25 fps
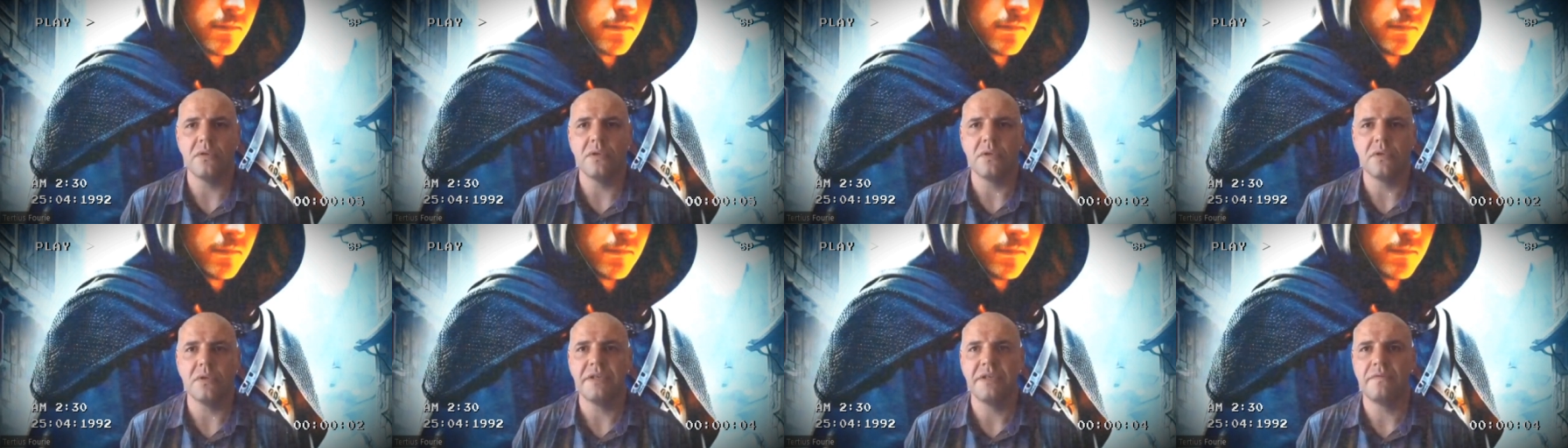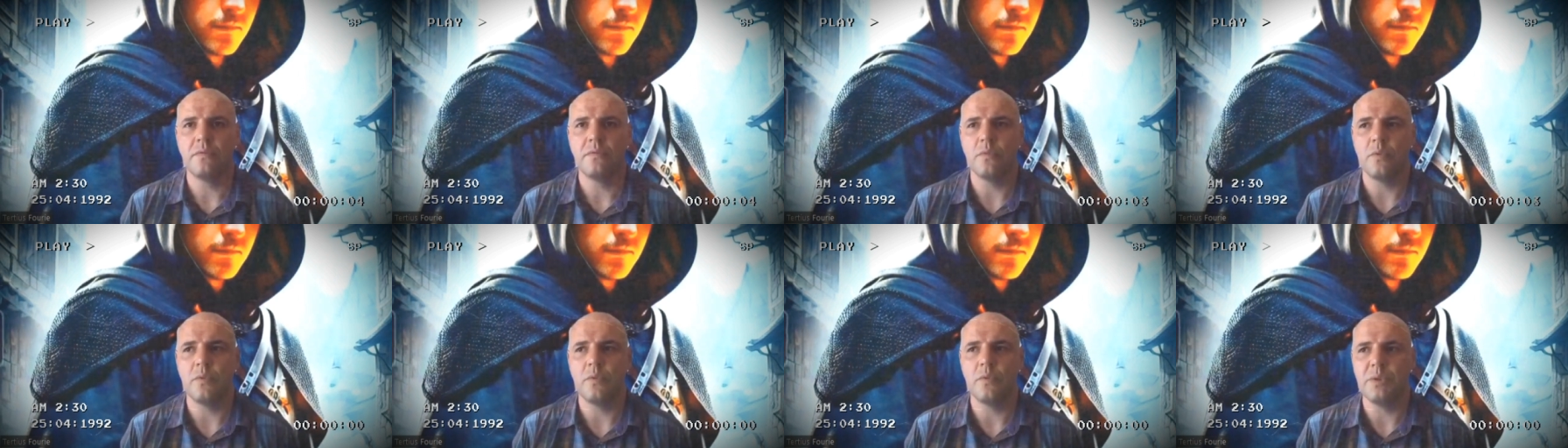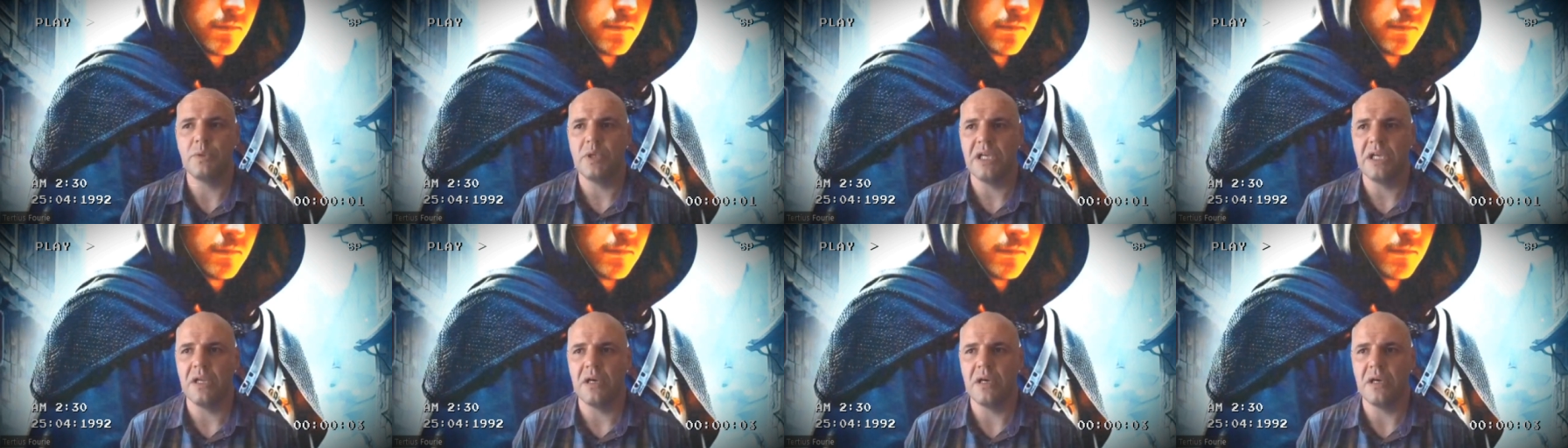all, if,
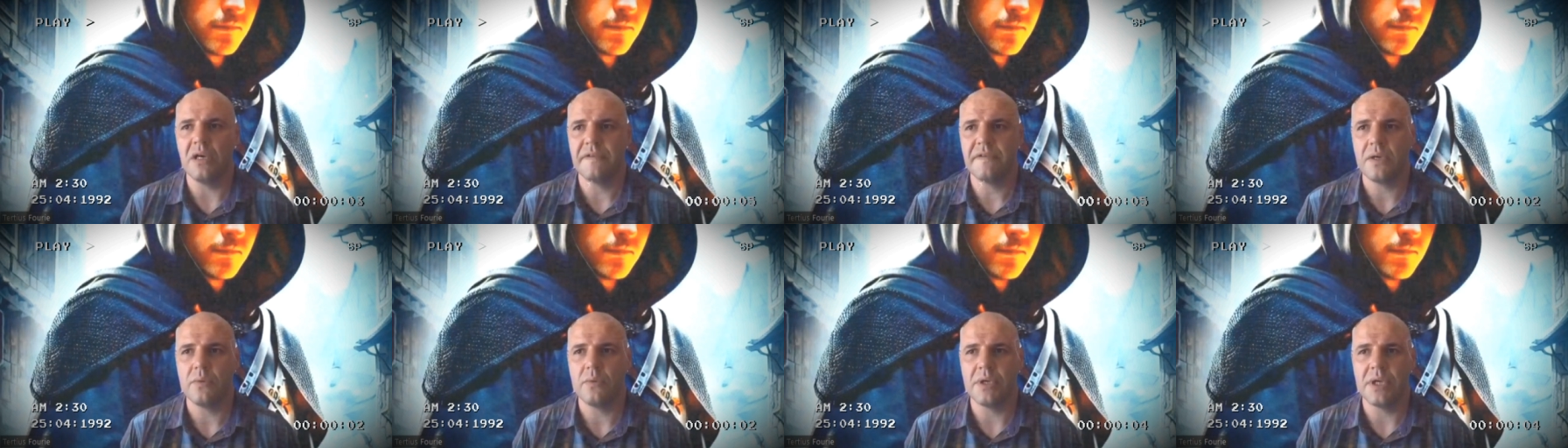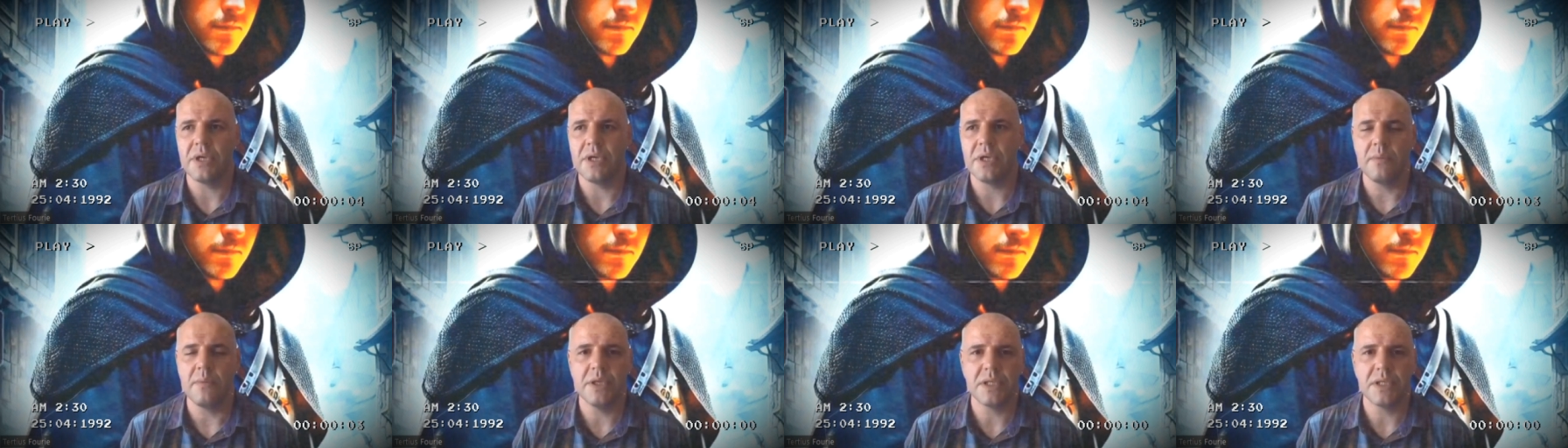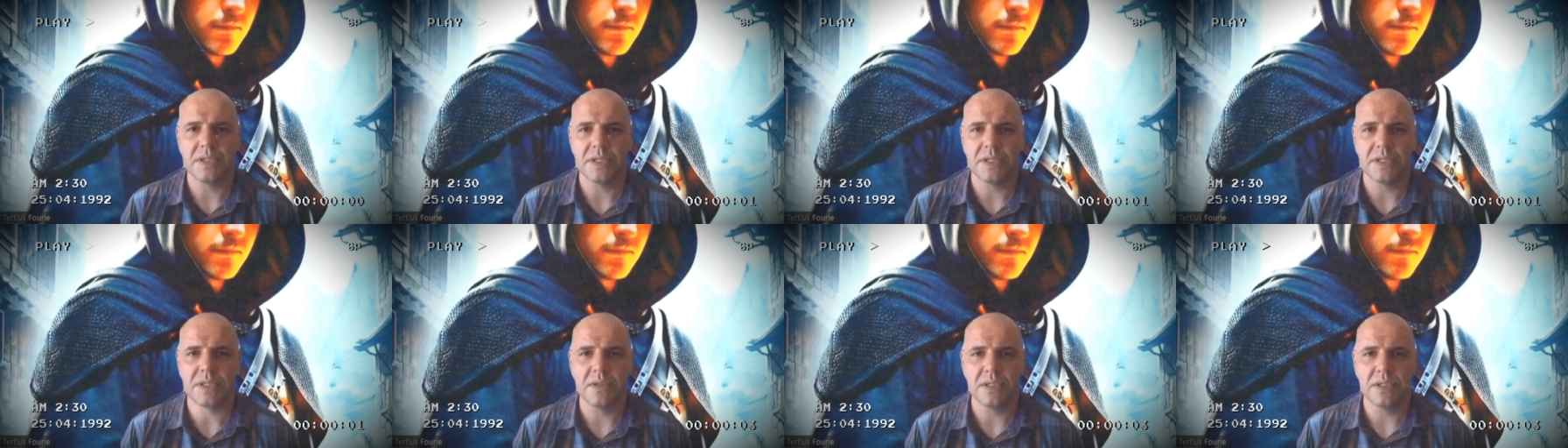when we love our
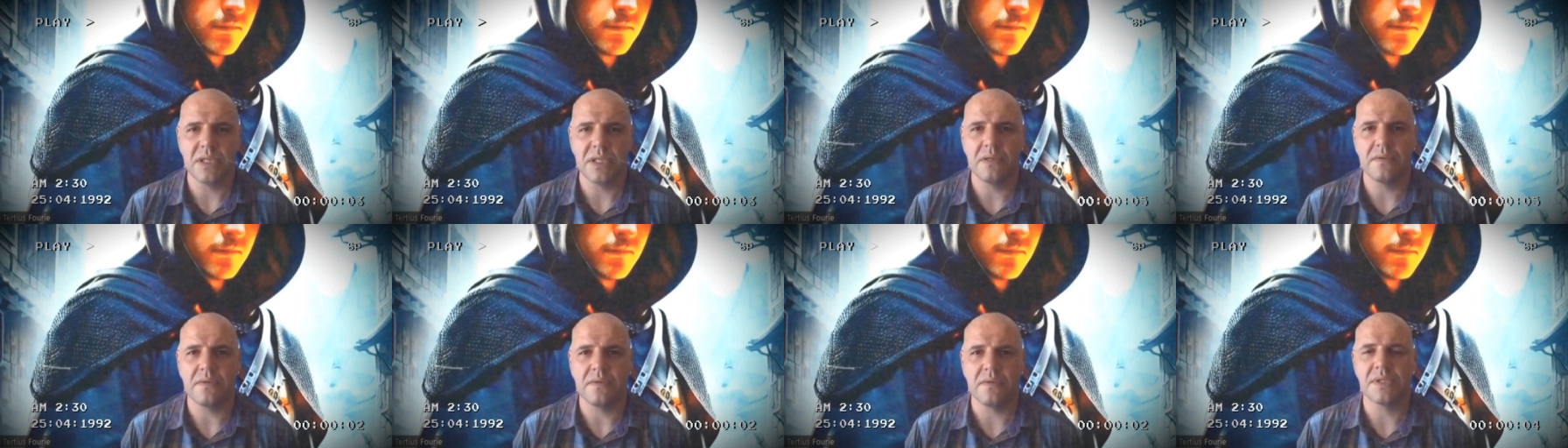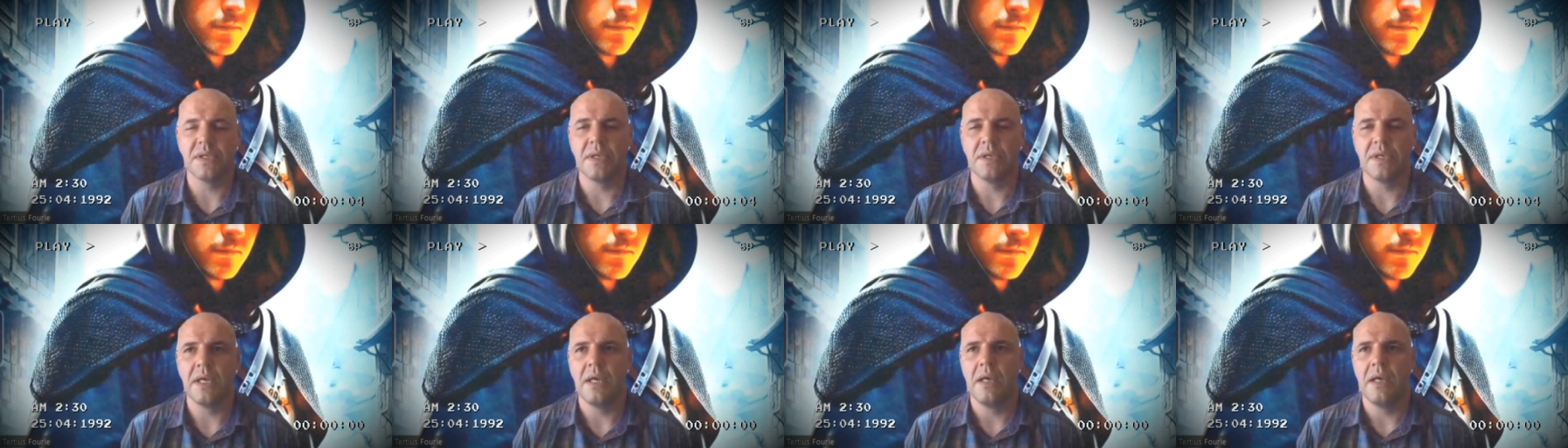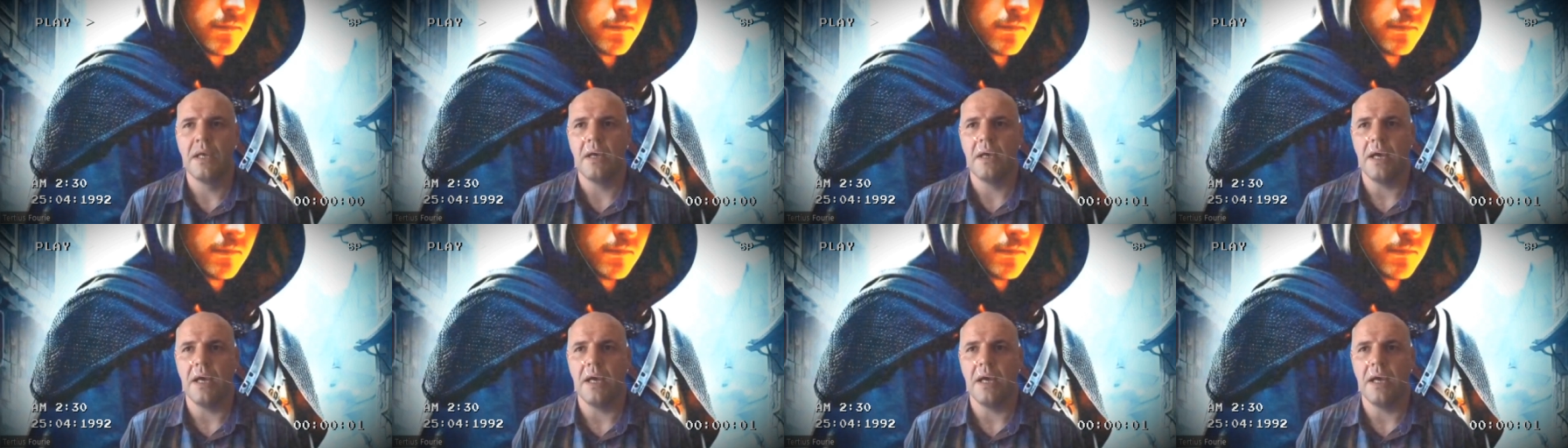neighbor as ourselves,